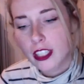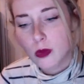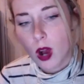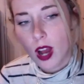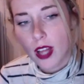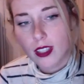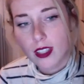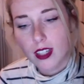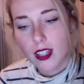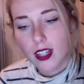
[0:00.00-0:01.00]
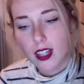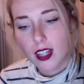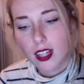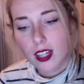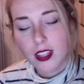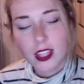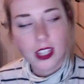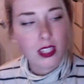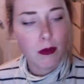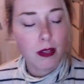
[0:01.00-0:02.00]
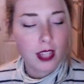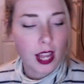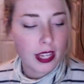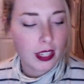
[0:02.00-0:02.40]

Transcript: want this to be like